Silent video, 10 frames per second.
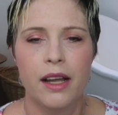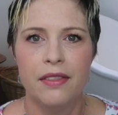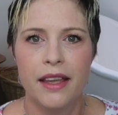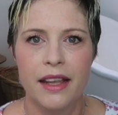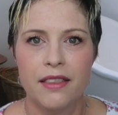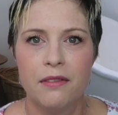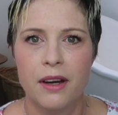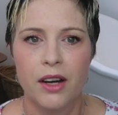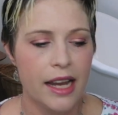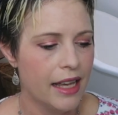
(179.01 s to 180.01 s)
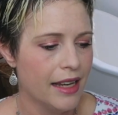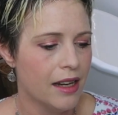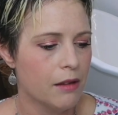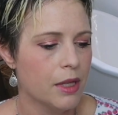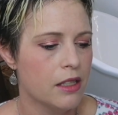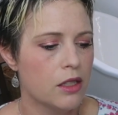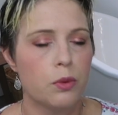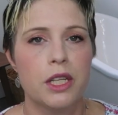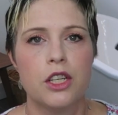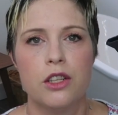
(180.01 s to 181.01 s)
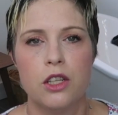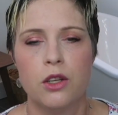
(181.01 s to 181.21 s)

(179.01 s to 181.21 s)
and then at the very end I'm gonna switch it